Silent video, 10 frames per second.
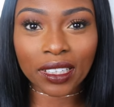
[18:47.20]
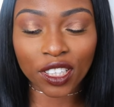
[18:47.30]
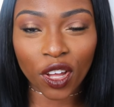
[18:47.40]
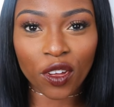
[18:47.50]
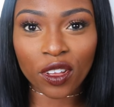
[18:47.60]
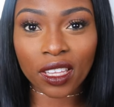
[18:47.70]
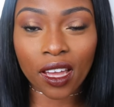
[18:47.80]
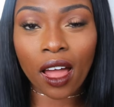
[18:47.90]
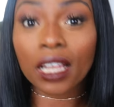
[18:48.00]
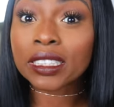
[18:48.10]
you know, the
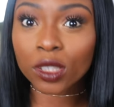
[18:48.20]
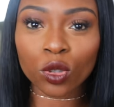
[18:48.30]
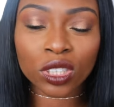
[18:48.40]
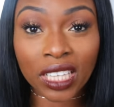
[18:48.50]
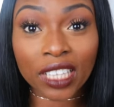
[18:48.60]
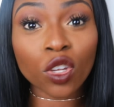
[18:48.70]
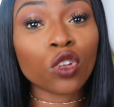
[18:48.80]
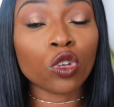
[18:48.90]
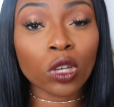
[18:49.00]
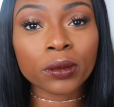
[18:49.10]
color still stays
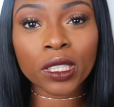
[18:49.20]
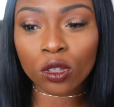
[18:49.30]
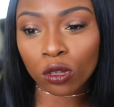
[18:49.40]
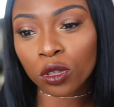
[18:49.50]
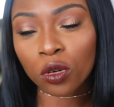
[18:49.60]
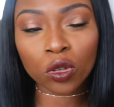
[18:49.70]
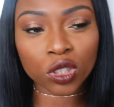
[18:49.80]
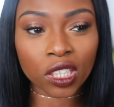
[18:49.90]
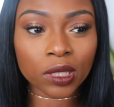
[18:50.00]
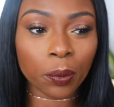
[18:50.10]
on your lips and you look
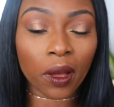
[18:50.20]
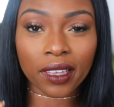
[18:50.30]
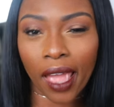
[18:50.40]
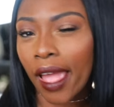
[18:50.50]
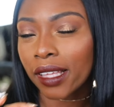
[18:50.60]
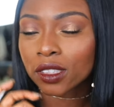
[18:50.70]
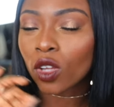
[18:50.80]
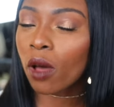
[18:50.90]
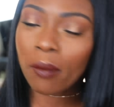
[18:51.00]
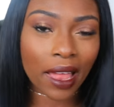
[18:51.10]
gorgeous. But yeah, it's
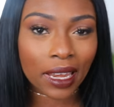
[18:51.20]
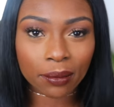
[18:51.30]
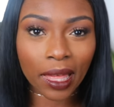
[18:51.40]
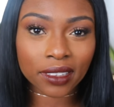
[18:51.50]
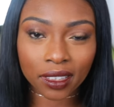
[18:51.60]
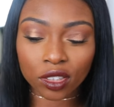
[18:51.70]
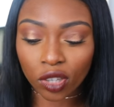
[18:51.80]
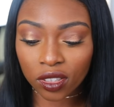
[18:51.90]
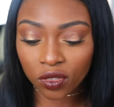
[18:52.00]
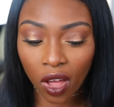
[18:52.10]
not a matte lip that doesn't
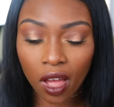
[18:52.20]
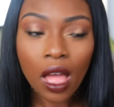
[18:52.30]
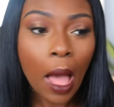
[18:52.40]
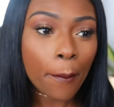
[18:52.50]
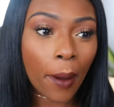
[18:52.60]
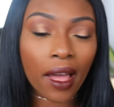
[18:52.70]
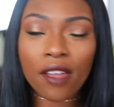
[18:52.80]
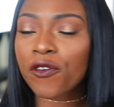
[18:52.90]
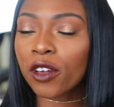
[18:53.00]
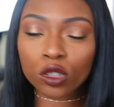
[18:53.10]
transfer,
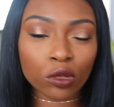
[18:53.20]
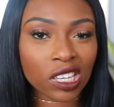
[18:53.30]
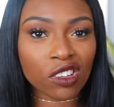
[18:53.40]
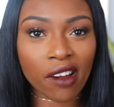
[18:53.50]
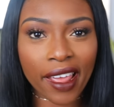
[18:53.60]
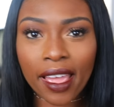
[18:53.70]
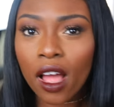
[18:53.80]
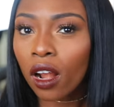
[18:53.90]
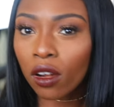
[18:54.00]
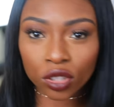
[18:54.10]
but it feels really great,
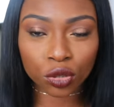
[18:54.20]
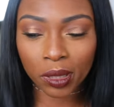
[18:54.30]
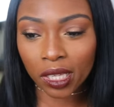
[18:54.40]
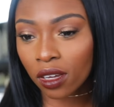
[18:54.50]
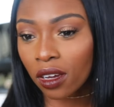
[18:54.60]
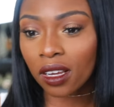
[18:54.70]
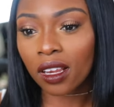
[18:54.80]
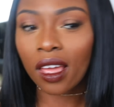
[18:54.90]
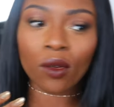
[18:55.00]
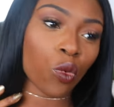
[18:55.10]
looks really good,
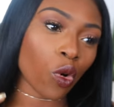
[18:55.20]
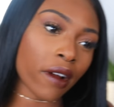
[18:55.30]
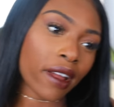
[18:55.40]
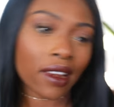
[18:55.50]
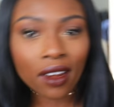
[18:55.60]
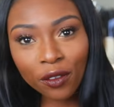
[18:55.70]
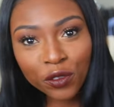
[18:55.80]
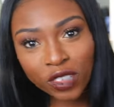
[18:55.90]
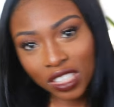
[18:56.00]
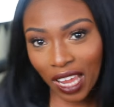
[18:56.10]
and I wore it enough
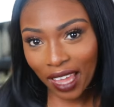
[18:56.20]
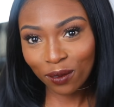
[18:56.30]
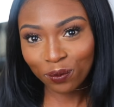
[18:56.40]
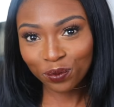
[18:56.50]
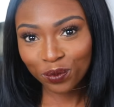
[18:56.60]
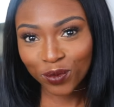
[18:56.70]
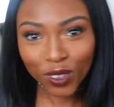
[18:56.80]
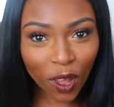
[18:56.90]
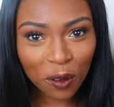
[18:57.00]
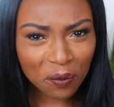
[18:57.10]
today.
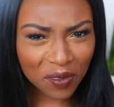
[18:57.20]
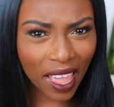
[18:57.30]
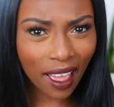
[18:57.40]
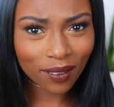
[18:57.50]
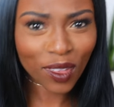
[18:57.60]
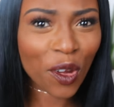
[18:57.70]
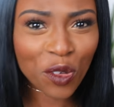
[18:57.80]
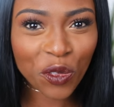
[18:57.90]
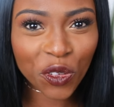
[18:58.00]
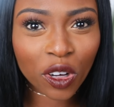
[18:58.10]
So yeah,
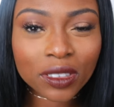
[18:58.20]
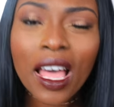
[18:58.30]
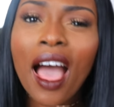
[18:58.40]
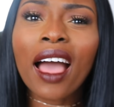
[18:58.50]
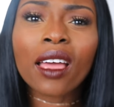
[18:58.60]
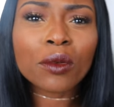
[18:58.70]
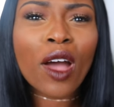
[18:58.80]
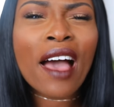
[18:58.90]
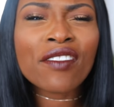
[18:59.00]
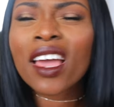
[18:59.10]
overall thoughts, I hope
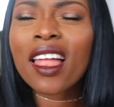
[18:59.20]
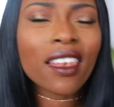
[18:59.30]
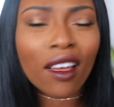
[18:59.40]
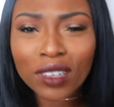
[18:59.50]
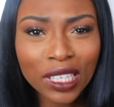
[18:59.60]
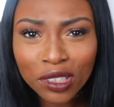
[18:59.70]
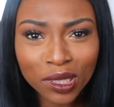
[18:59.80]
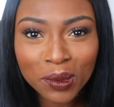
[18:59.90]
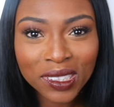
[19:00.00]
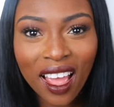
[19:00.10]
you're having a lovely
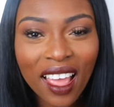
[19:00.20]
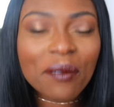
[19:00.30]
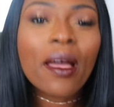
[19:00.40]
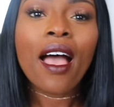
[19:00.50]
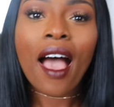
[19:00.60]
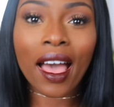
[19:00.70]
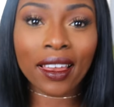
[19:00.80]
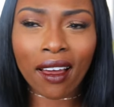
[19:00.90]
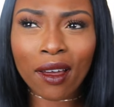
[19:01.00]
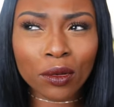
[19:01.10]
Christmas time
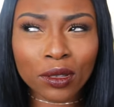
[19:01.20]
and I